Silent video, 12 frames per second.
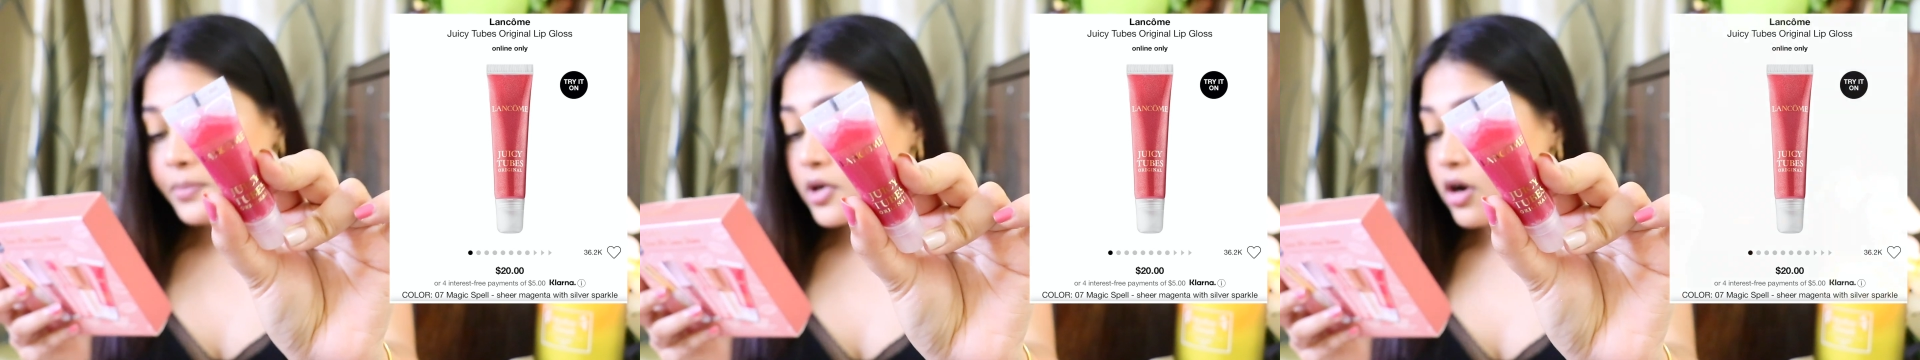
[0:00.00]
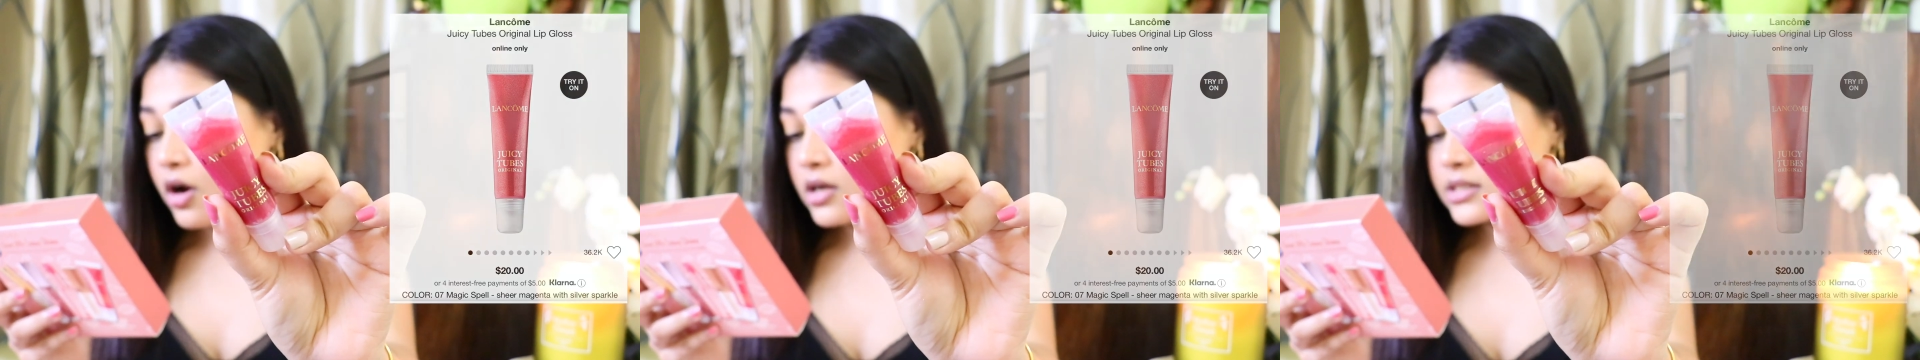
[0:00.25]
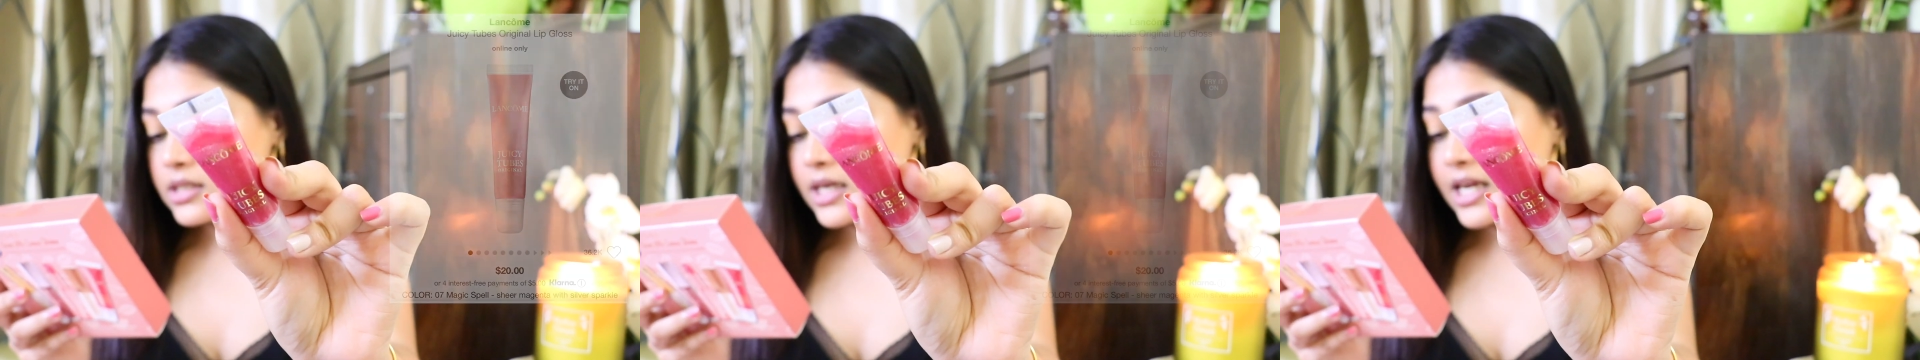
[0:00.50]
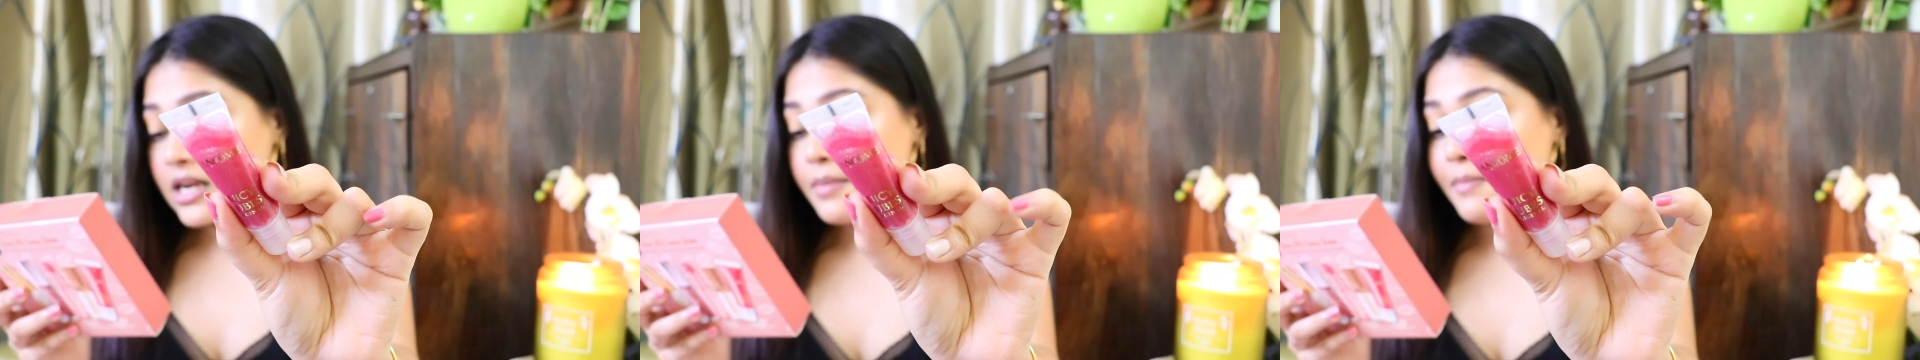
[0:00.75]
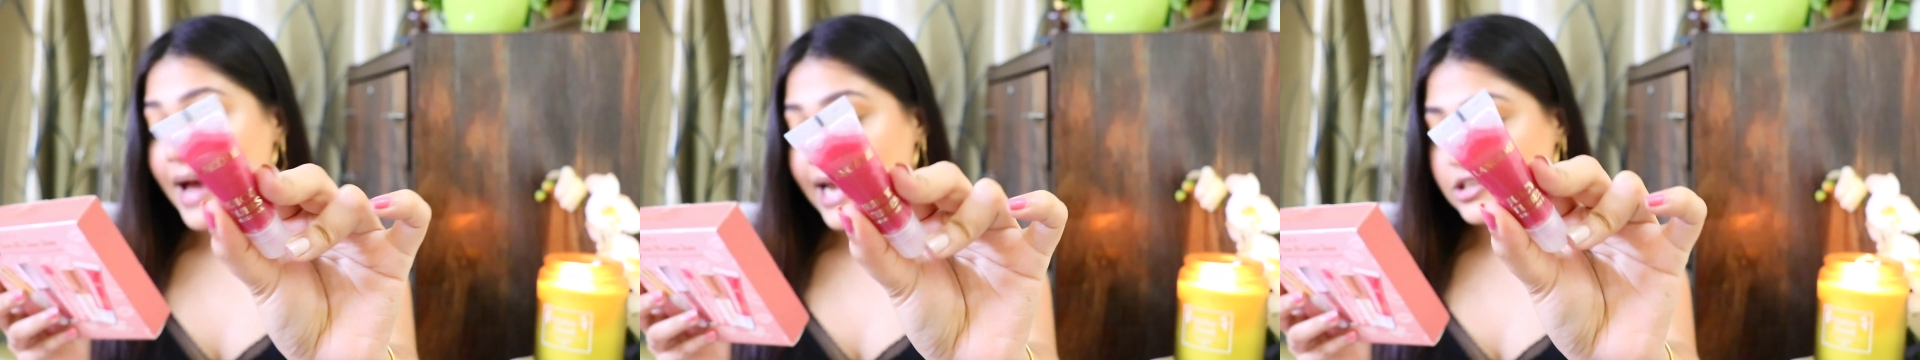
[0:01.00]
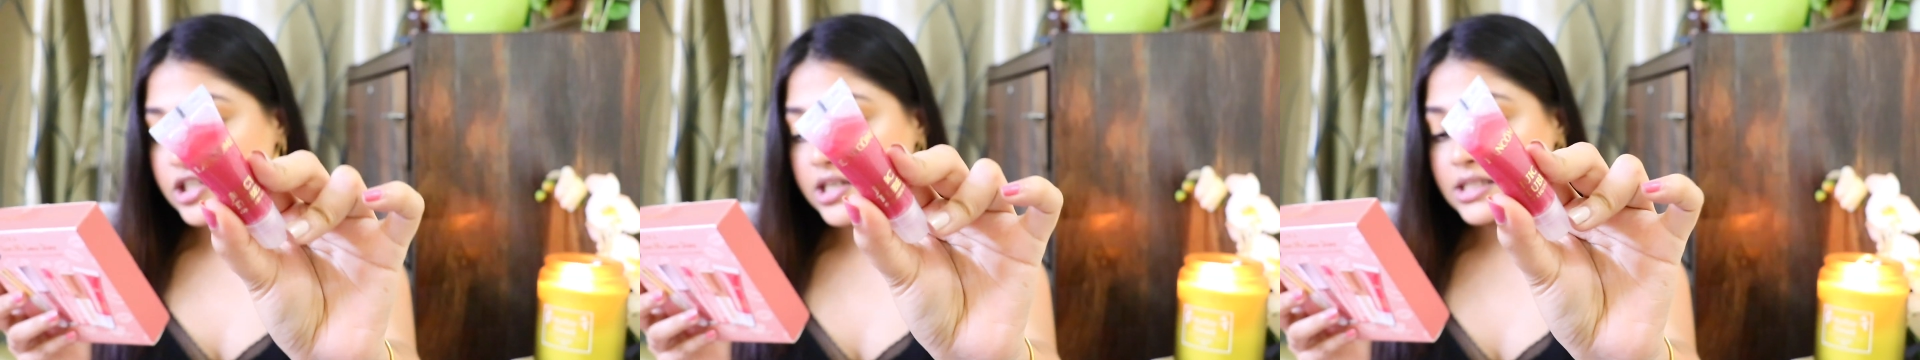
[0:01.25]
Gloss in
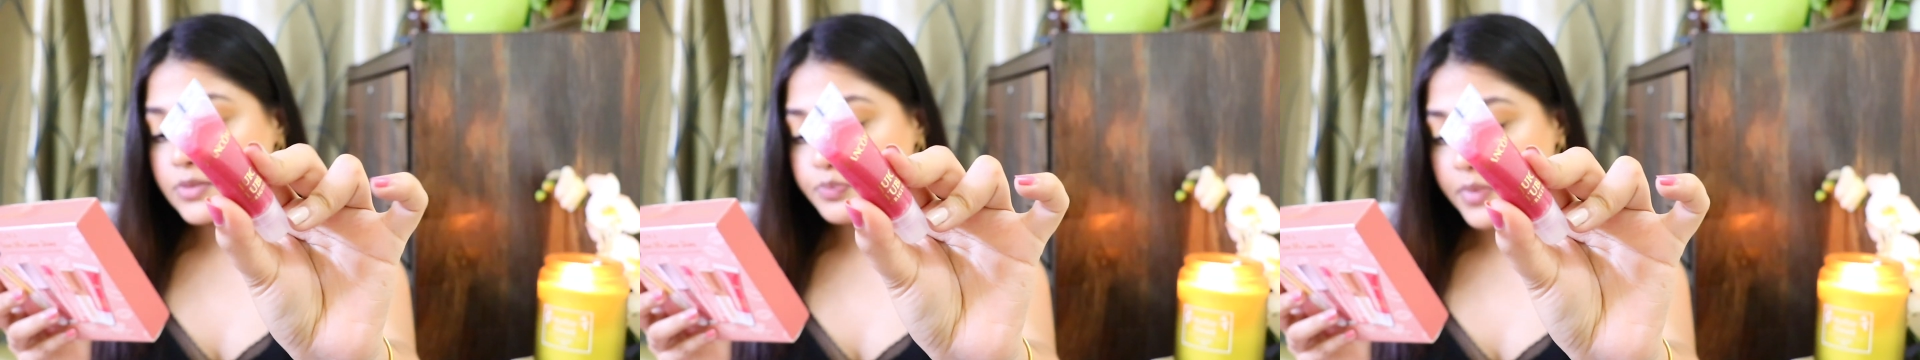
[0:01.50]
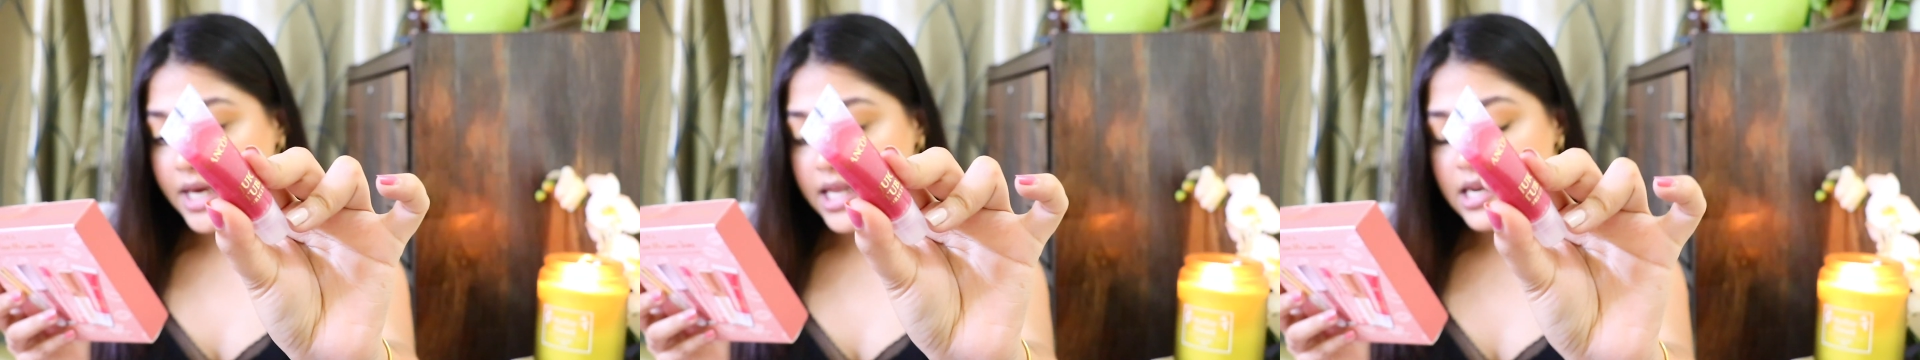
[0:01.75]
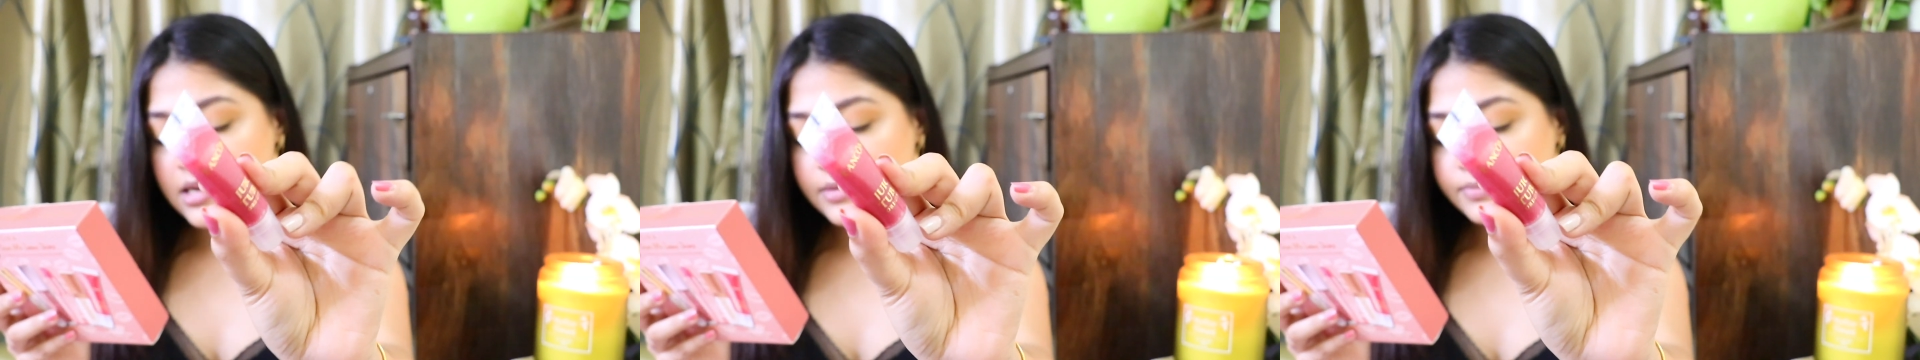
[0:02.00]
Magic Spell.